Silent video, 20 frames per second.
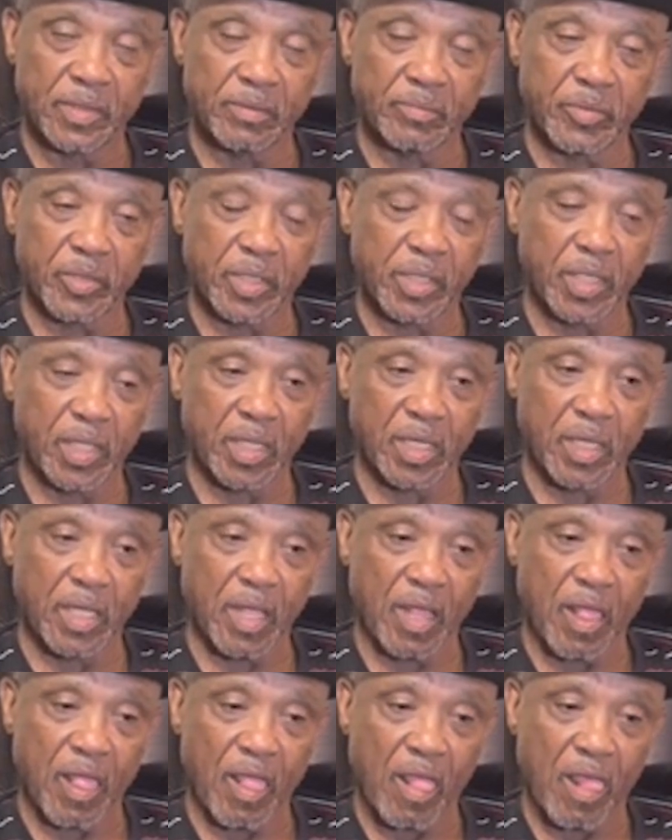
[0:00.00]
But now,
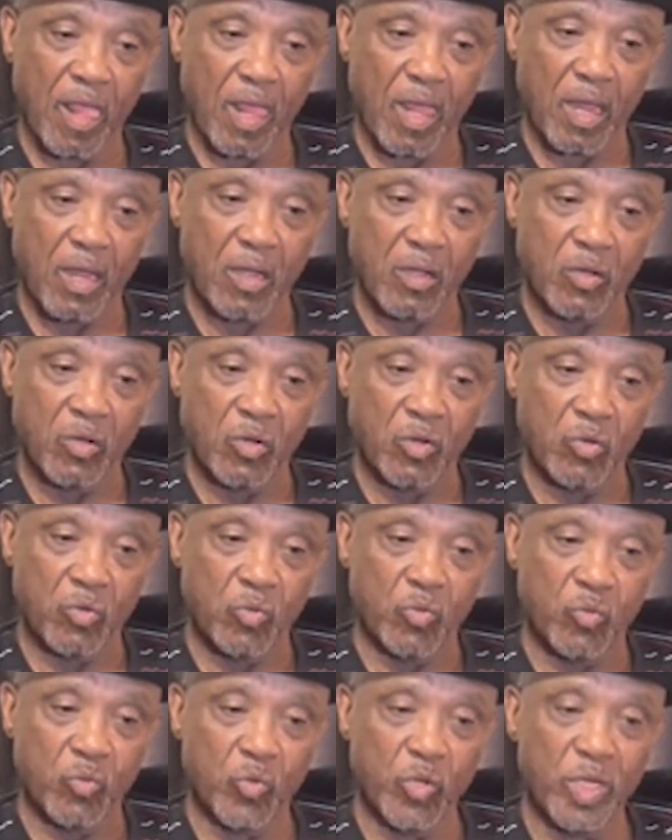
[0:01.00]

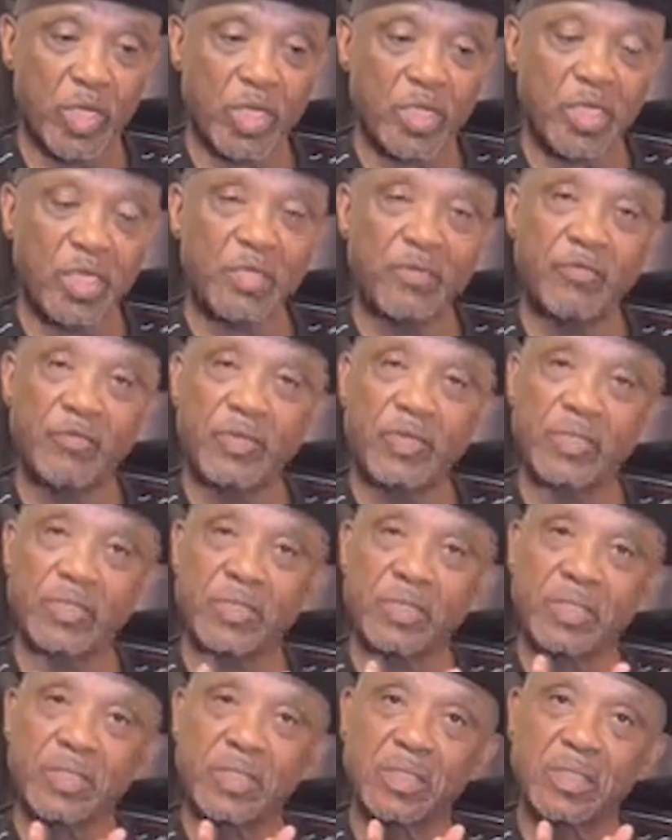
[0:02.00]
we didn't even
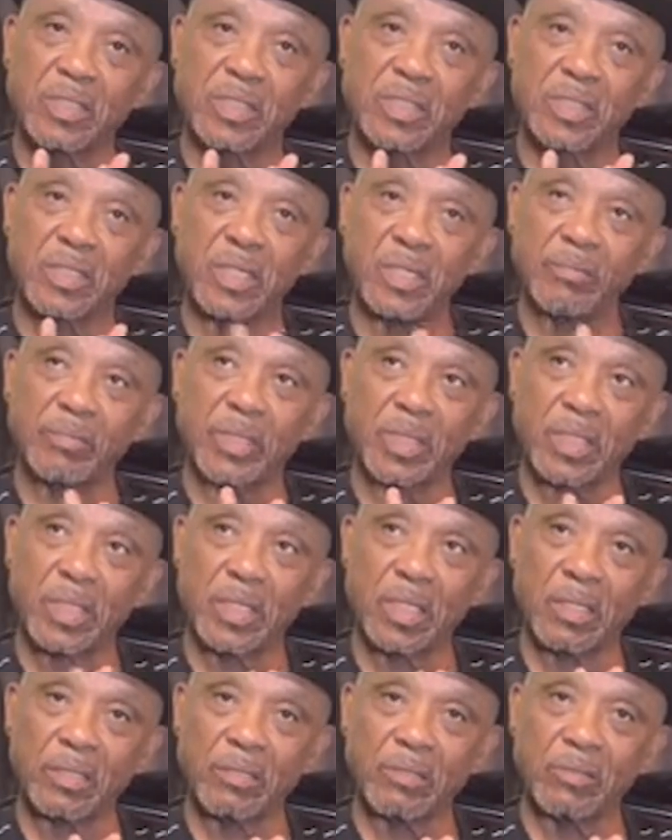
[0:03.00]
come
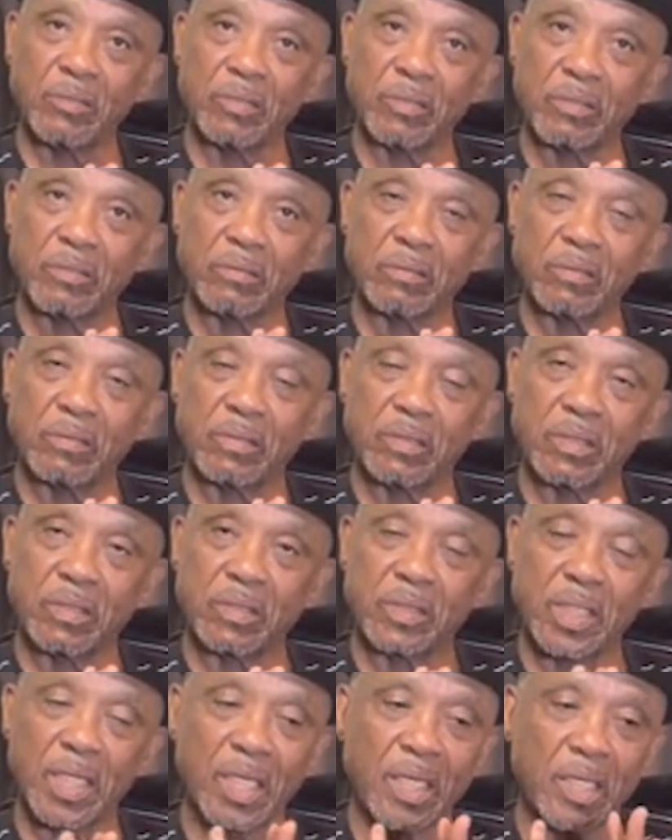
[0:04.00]
together.
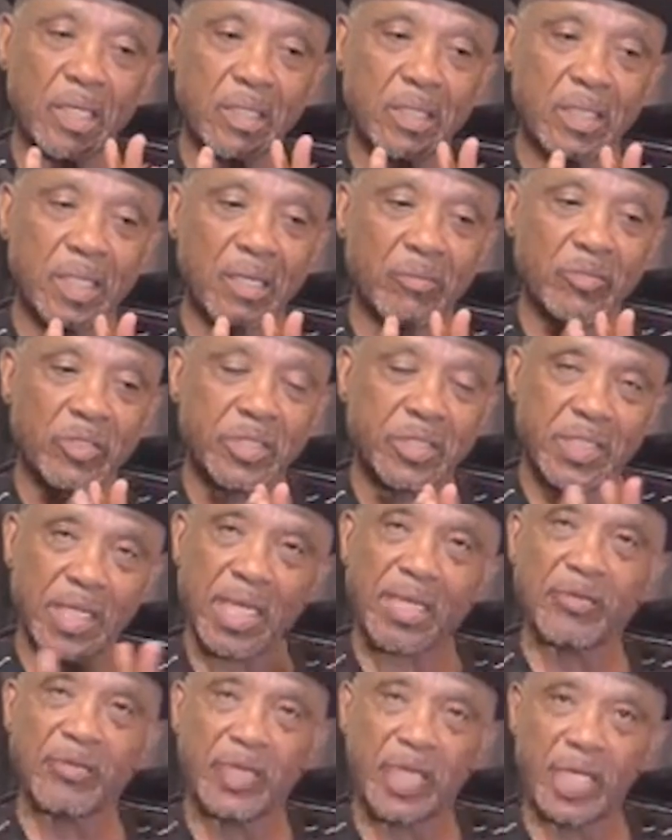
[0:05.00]
They were
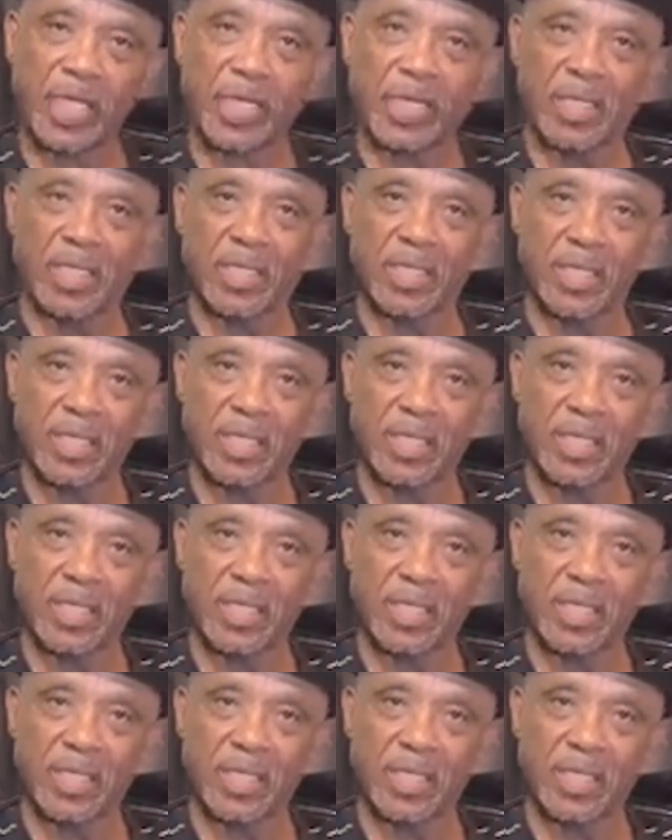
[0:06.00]
segregated.